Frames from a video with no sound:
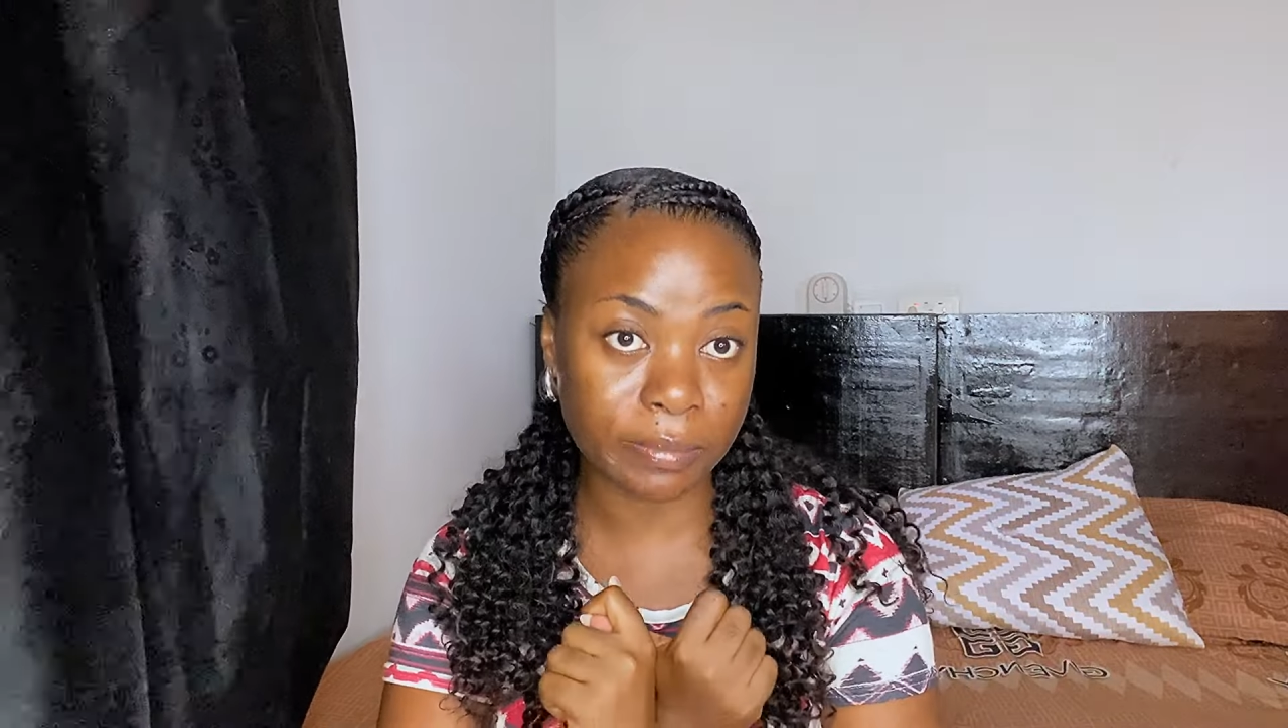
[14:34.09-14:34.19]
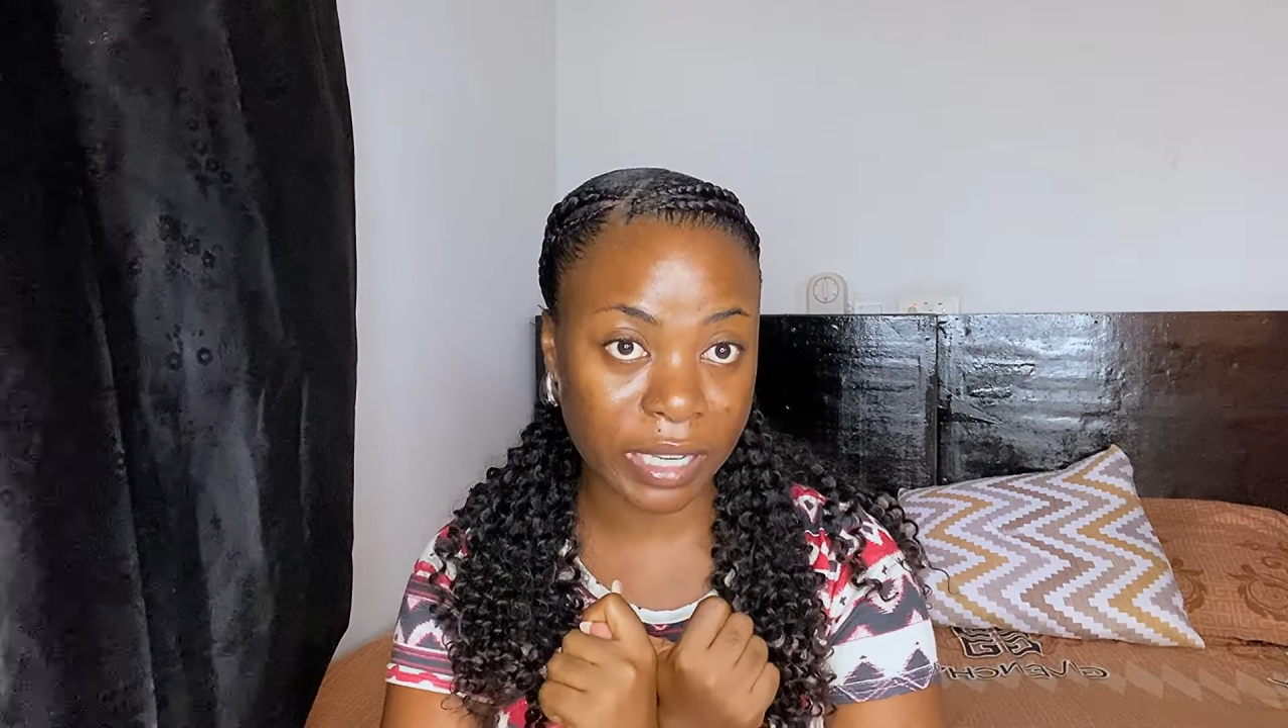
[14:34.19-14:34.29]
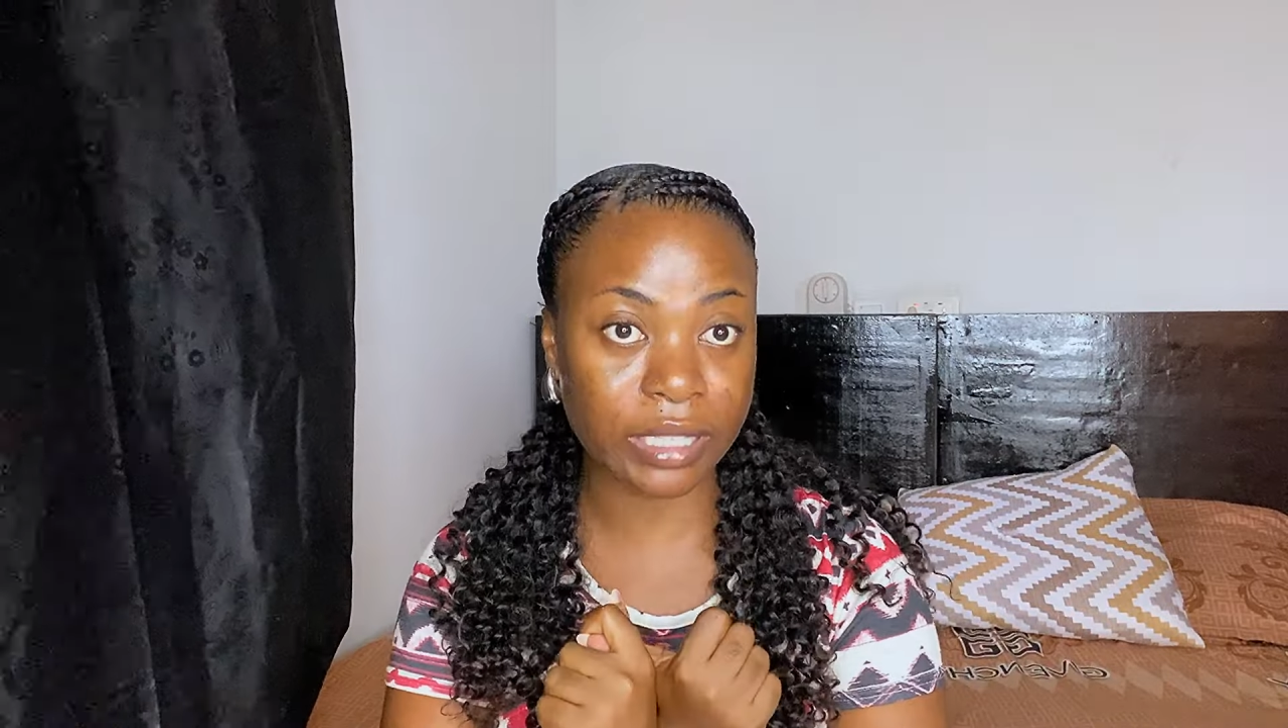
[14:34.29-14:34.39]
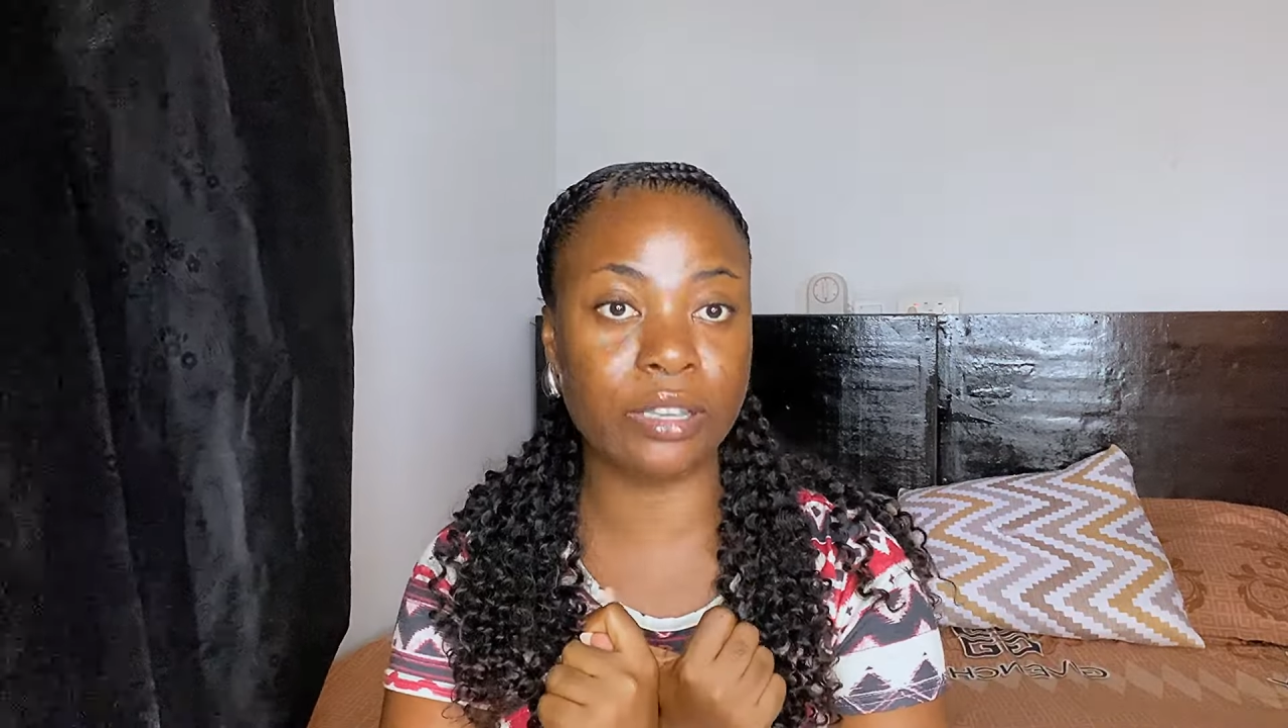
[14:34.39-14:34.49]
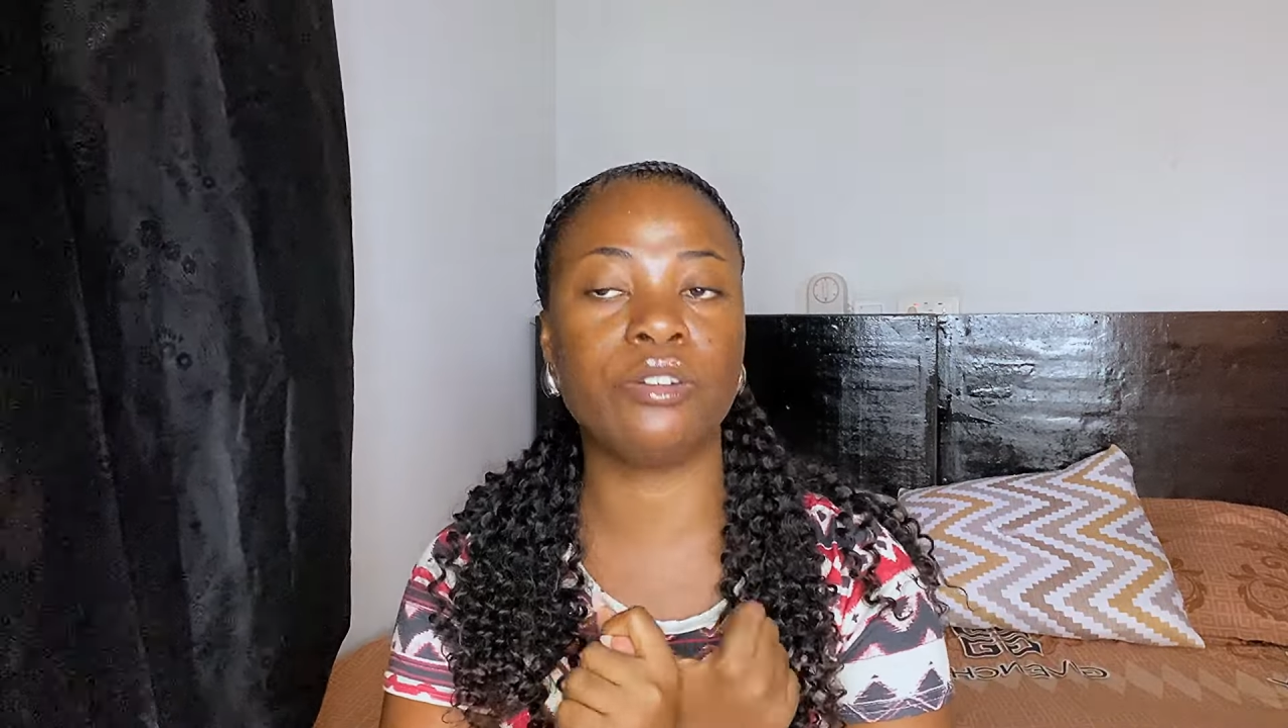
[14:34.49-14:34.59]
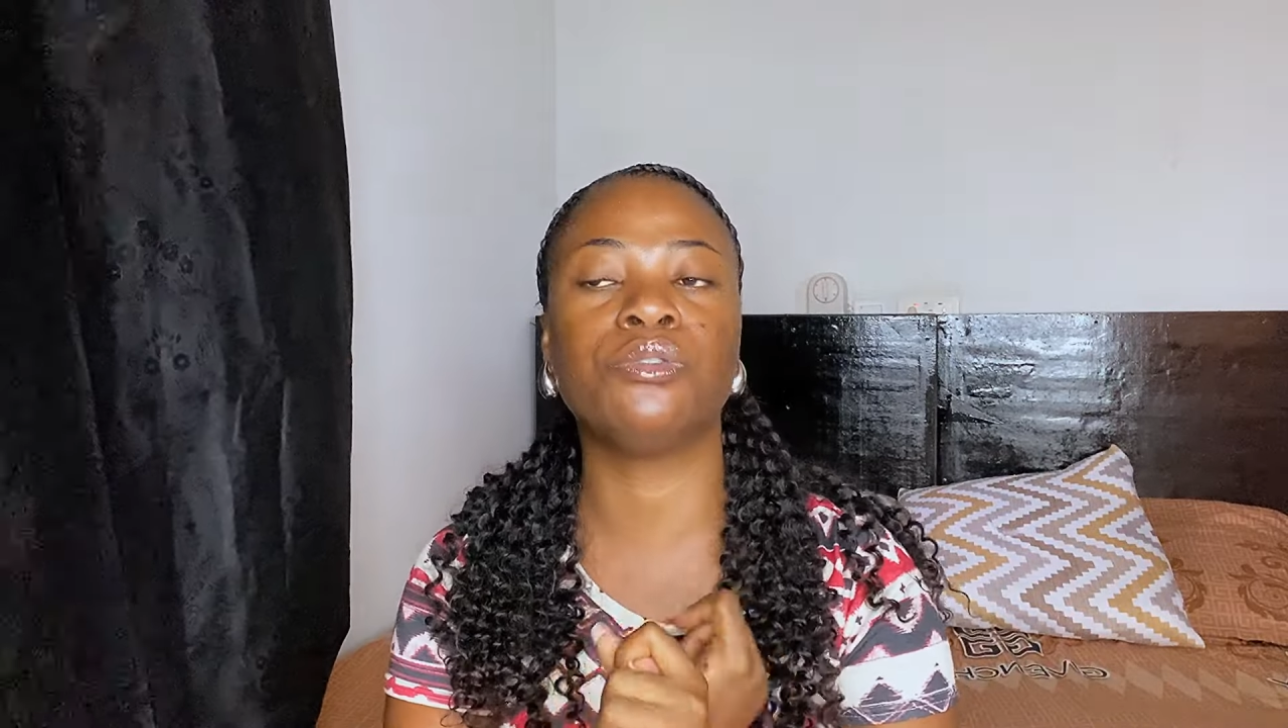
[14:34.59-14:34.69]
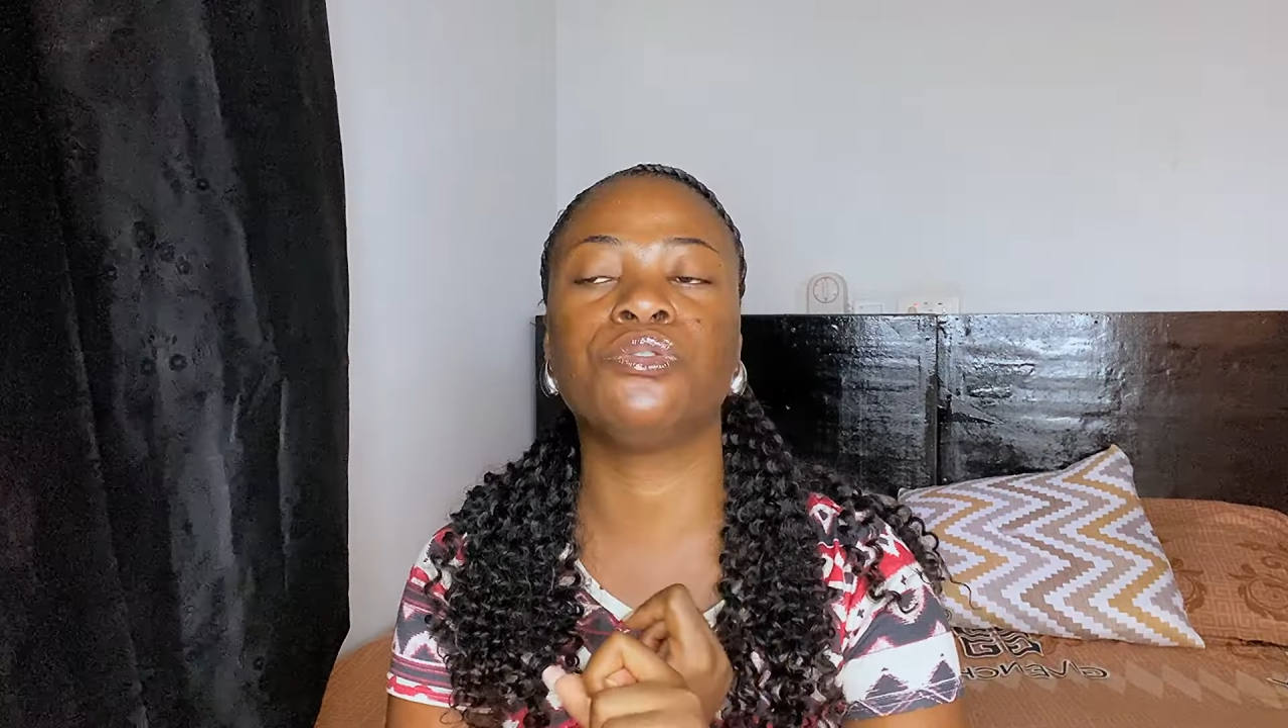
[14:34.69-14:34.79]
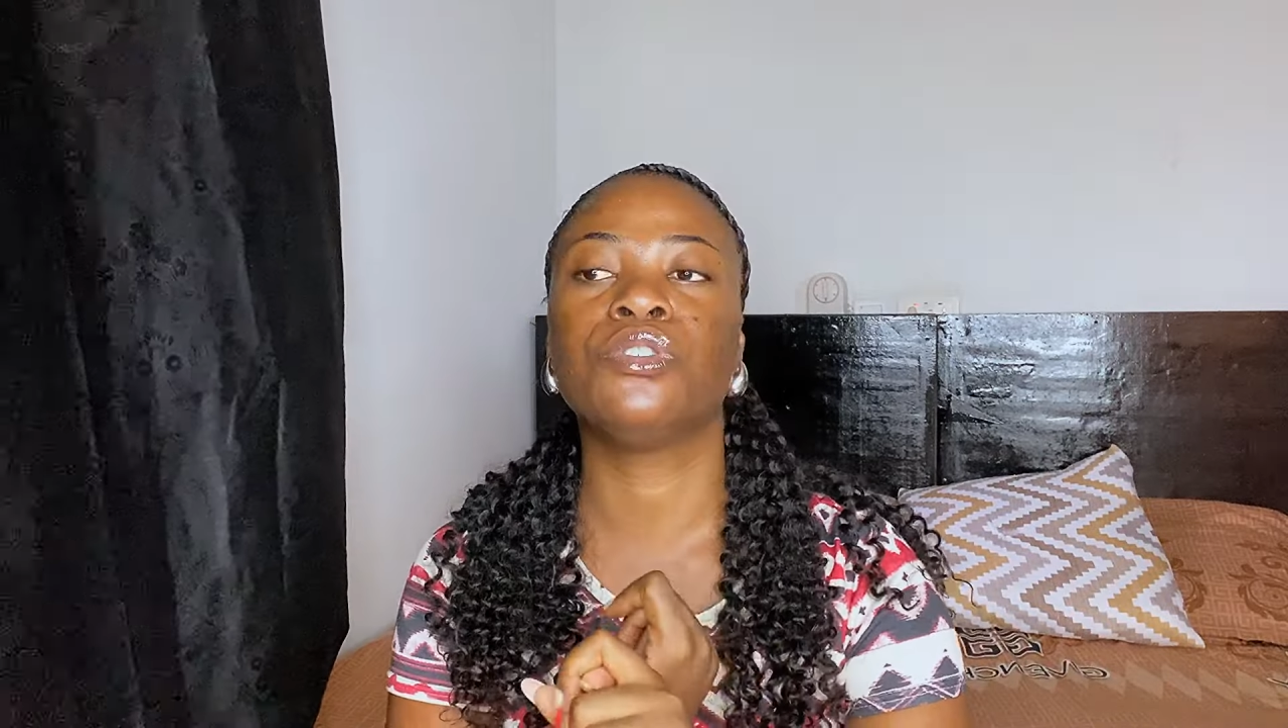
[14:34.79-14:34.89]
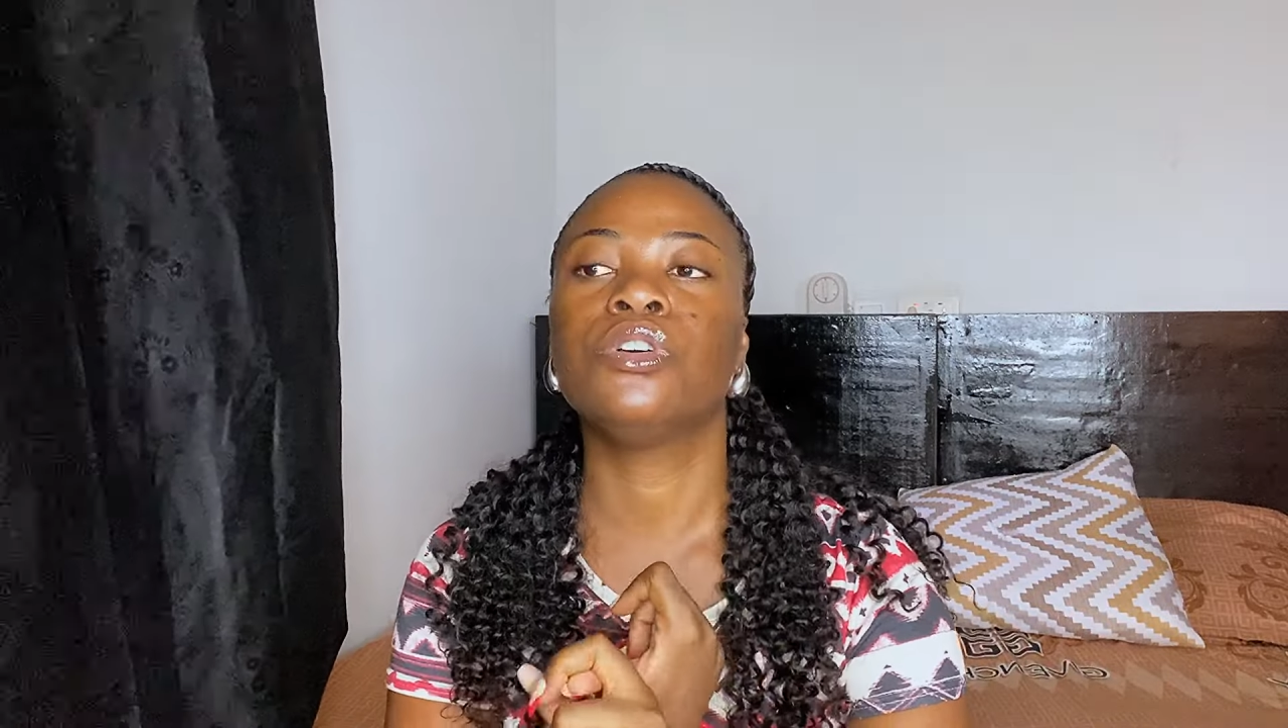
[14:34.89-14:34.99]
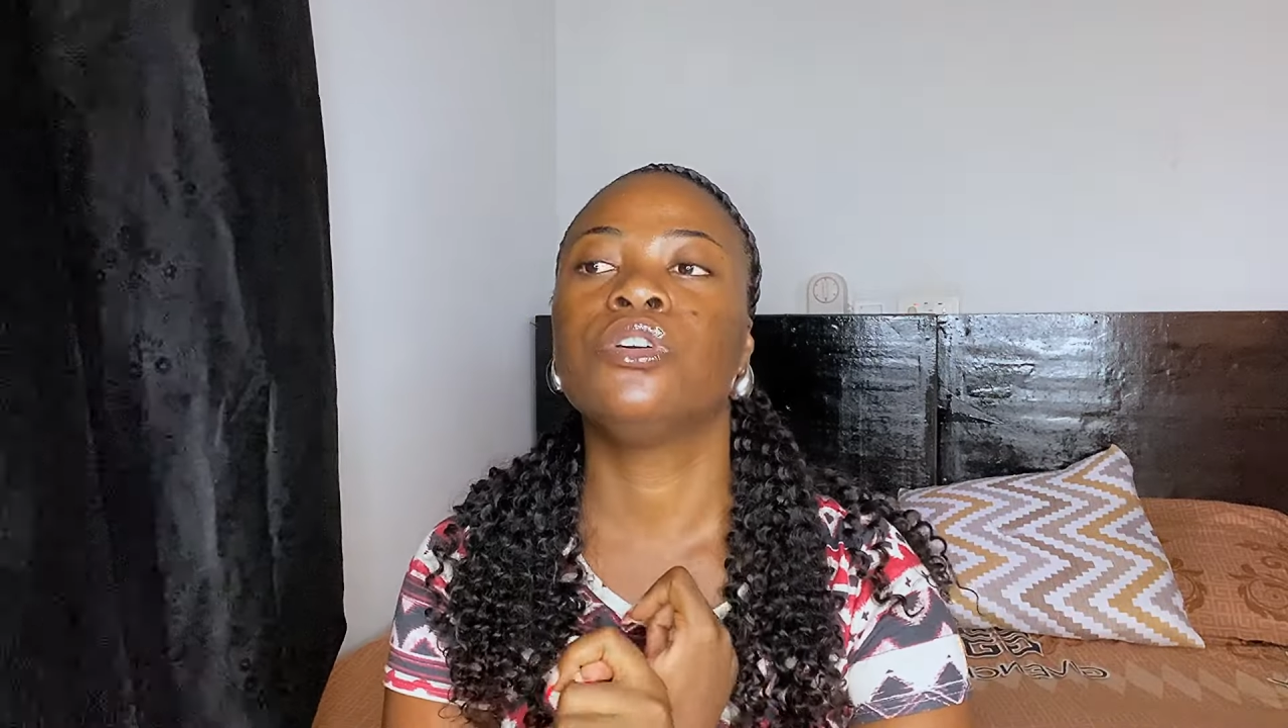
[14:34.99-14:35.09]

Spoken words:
myself,